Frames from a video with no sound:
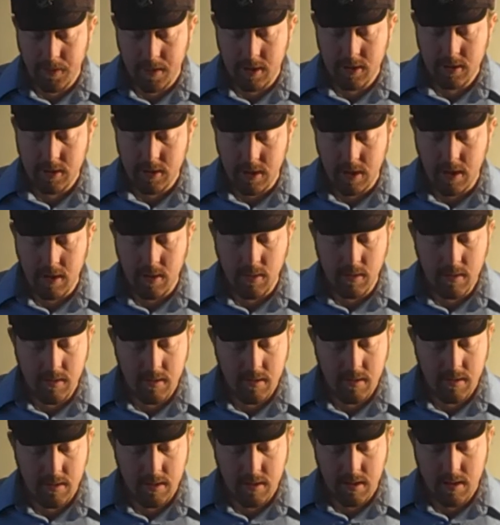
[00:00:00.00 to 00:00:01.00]
So,
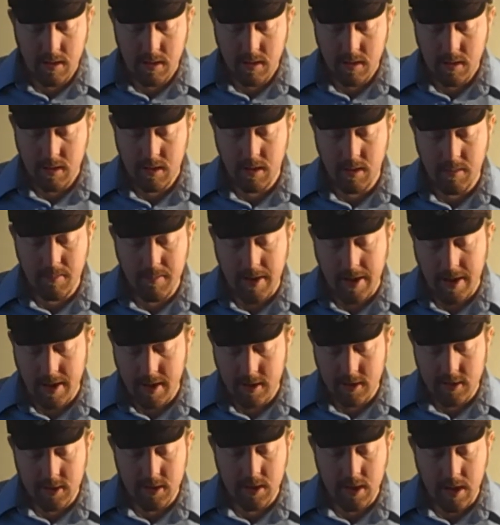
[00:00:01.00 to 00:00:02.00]
the
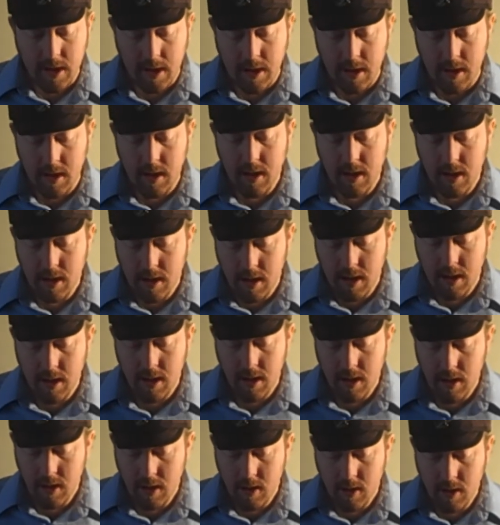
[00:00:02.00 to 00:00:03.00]
man said,
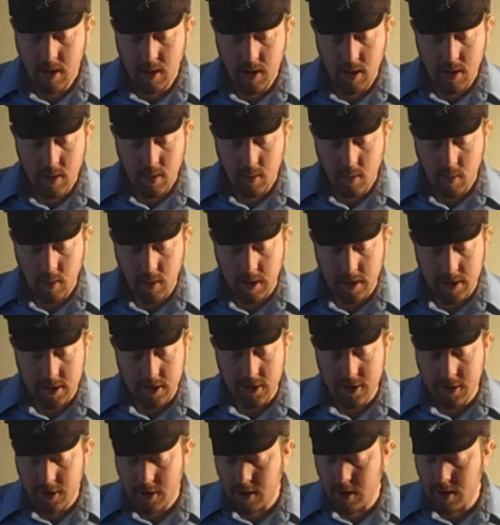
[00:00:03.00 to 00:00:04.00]

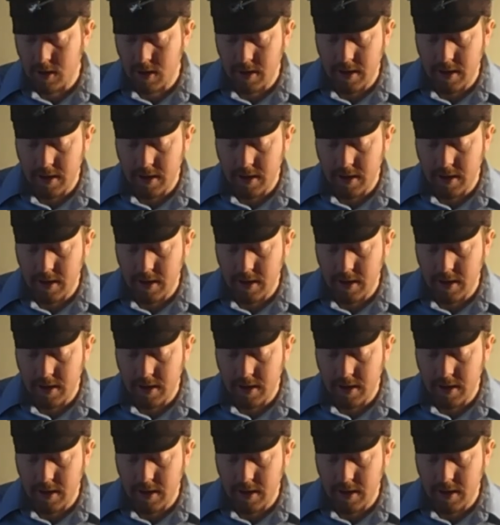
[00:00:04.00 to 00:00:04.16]
what's your